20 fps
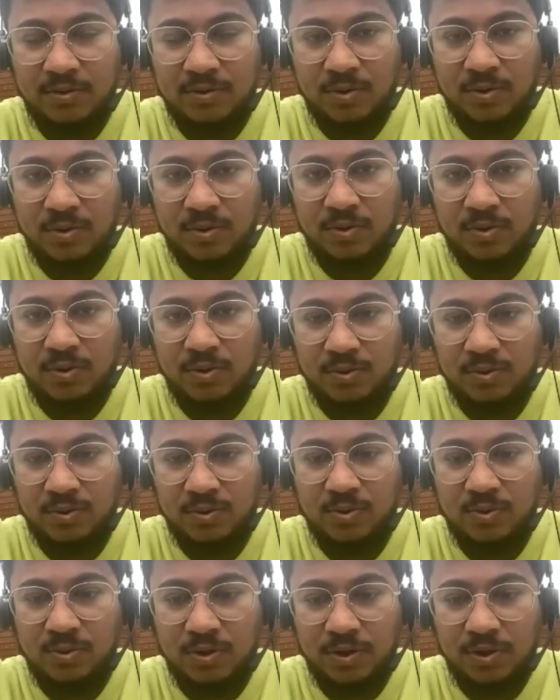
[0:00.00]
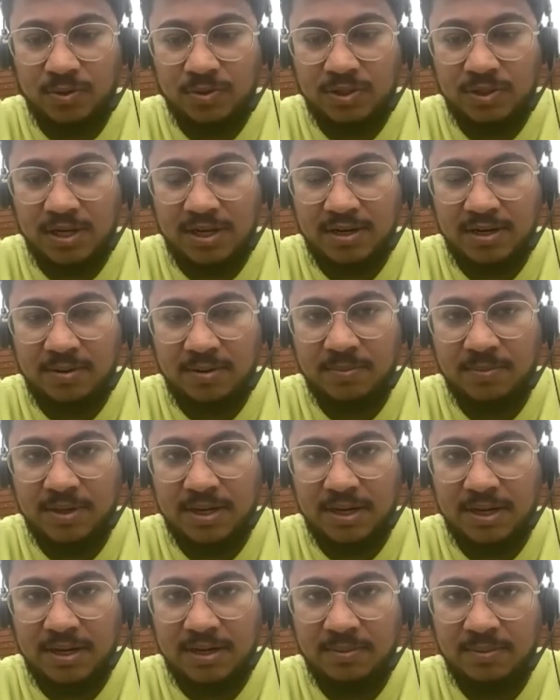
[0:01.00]
go to New Zealand,
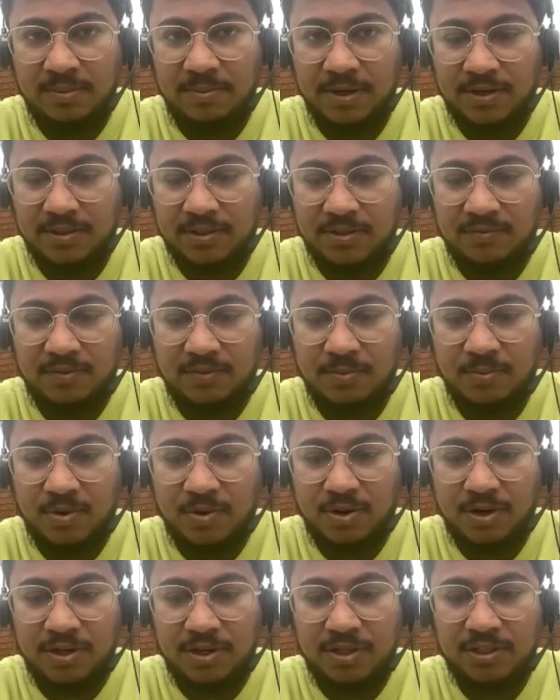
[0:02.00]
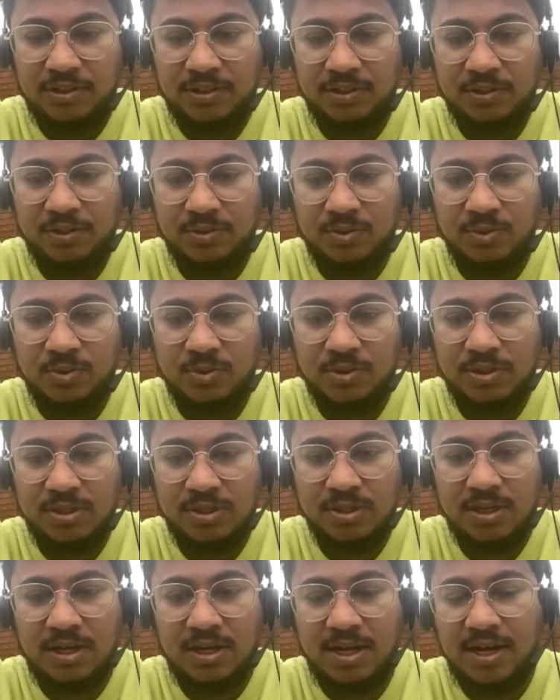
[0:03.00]
but because of the border issues,
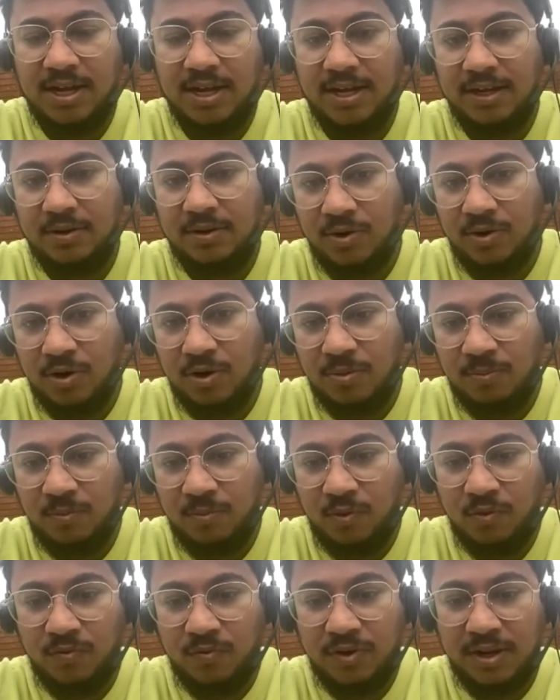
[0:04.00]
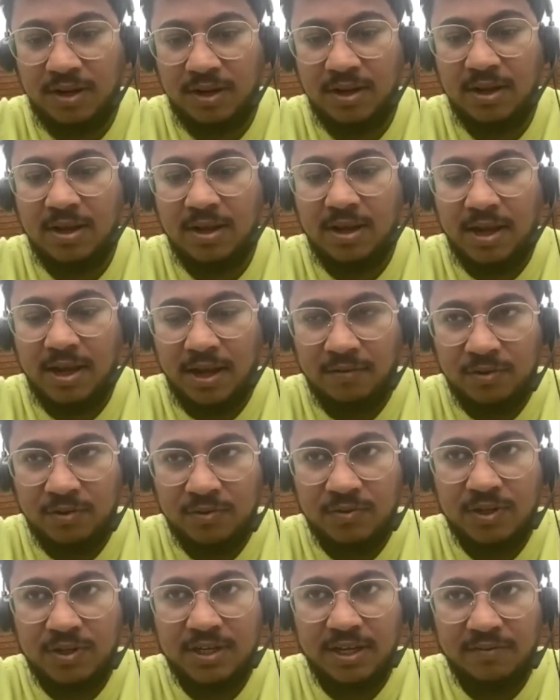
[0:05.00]
I could not move in. I
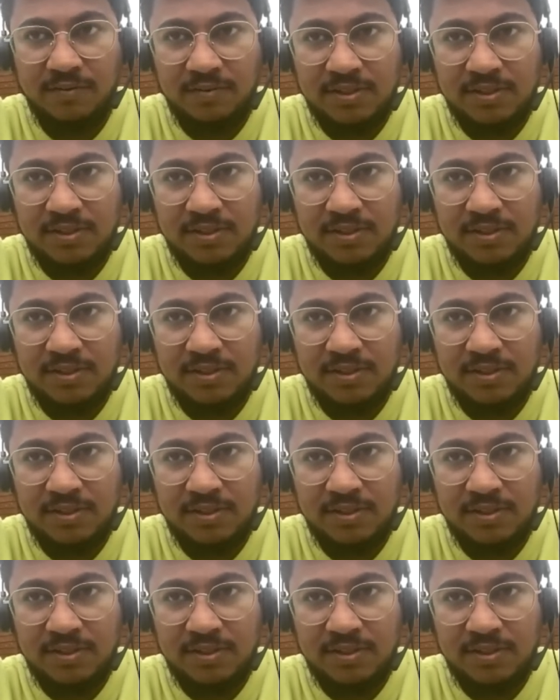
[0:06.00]
was working with